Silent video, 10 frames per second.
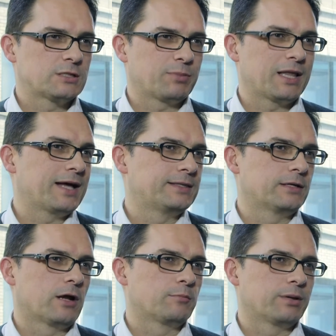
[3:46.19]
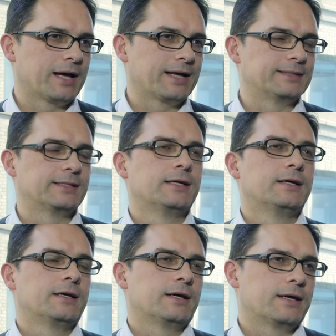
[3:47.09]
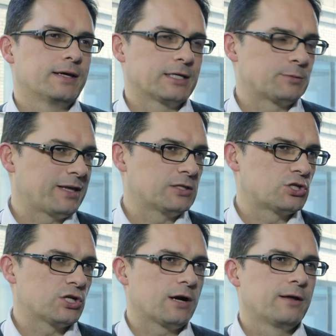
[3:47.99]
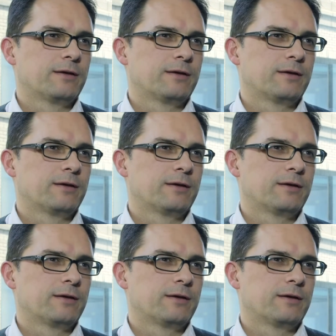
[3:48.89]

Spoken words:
planned and unplanned expenditure,